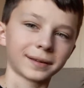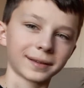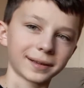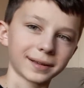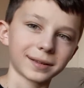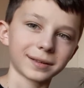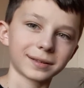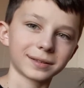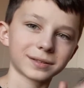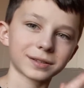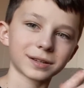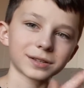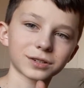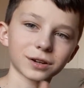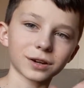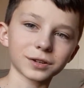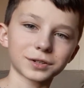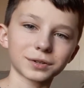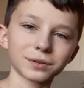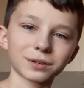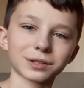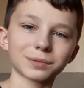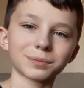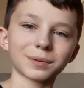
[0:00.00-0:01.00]
It's hard
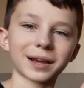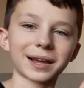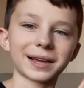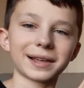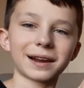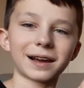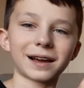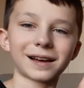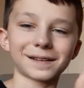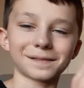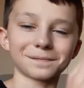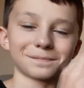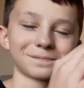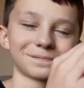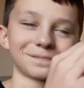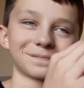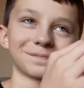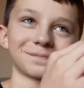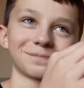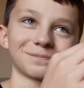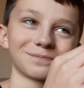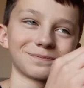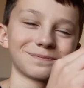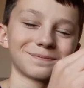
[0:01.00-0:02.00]
to explain. How
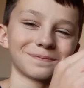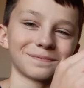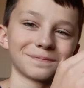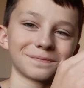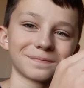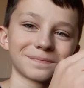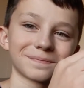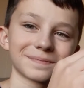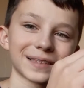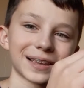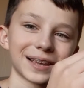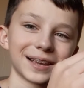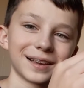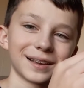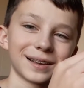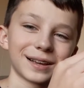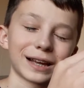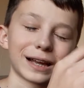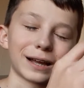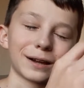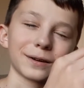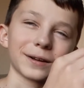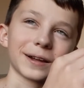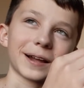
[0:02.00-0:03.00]

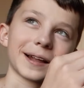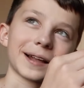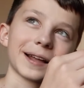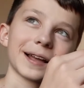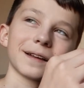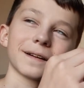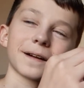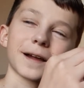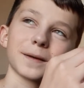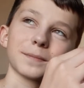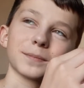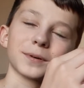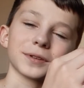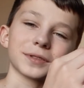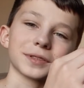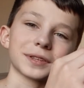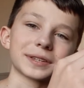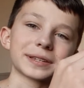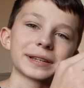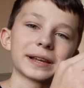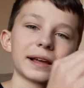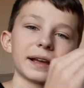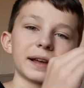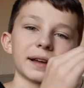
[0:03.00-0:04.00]
do I put this?
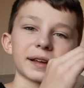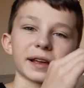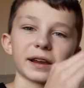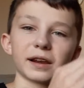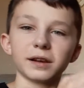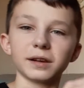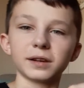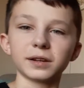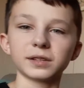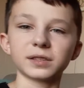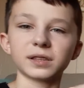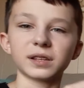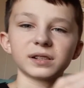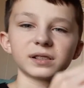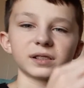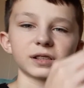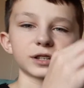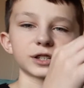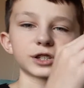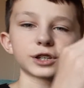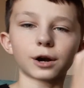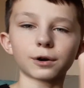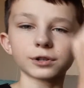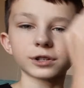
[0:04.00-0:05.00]
Okay, the
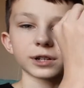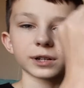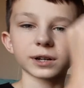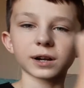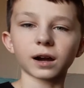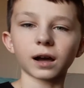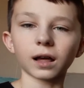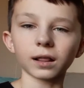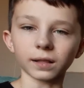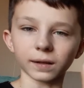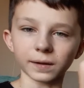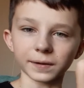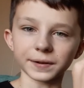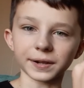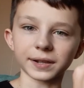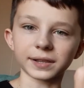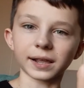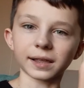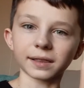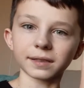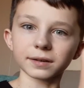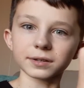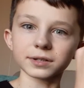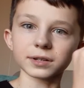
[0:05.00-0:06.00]
stones are colored, and
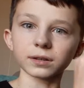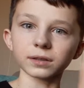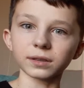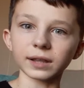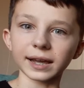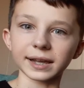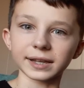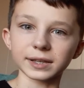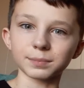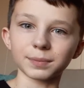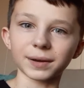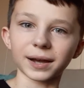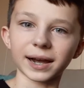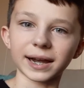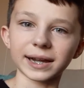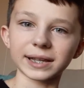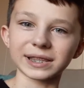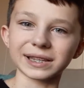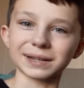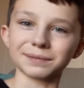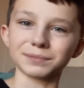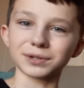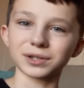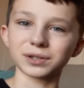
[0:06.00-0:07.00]
then there's a light
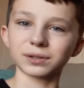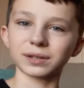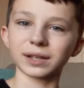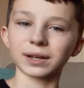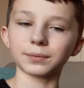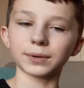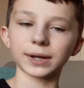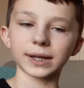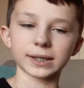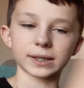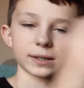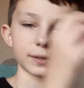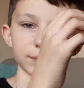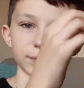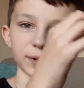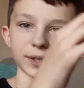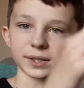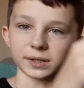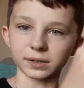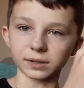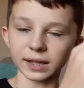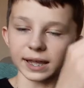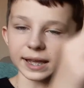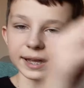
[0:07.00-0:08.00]
behind them, so that way when
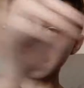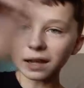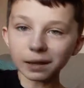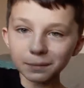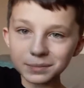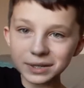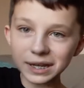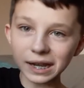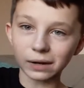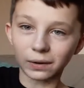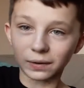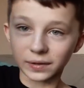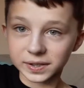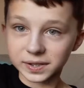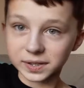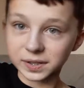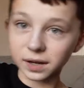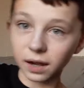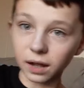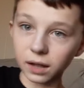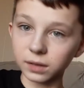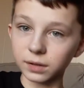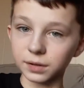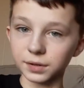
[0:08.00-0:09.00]
the light comes out, it's
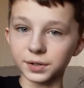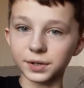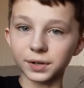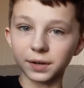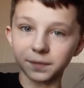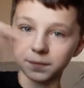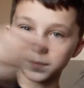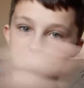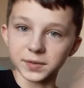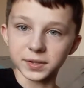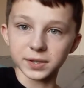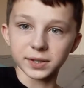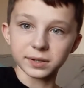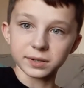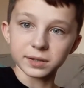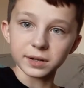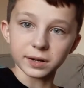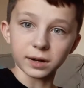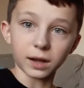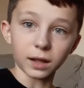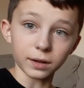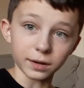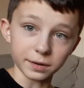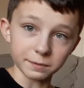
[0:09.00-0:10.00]
colored of the
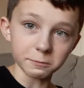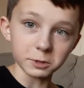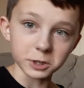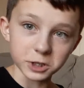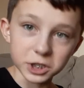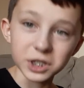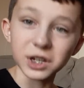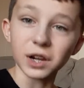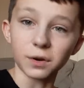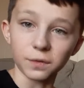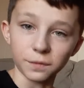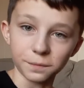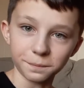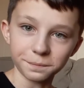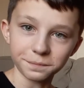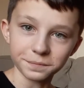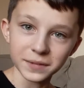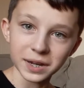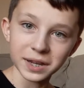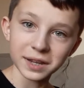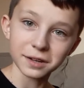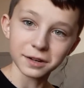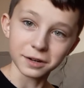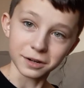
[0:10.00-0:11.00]
color of the stone.
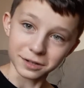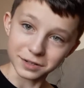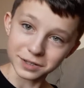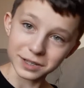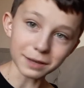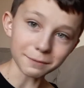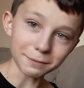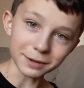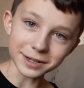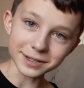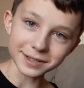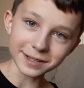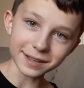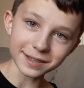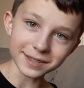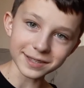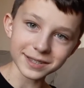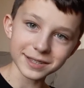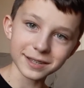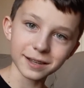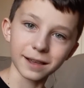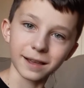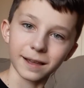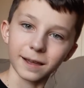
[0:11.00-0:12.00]
Does that make
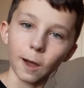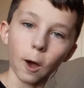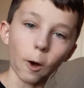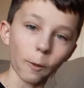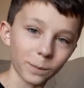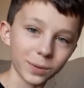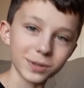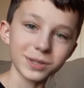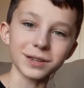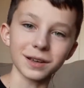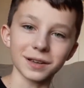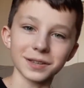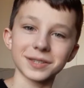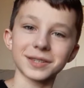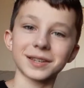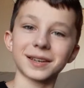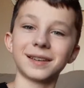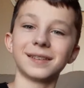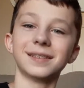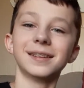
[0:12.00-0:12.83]
sense? Hope it does.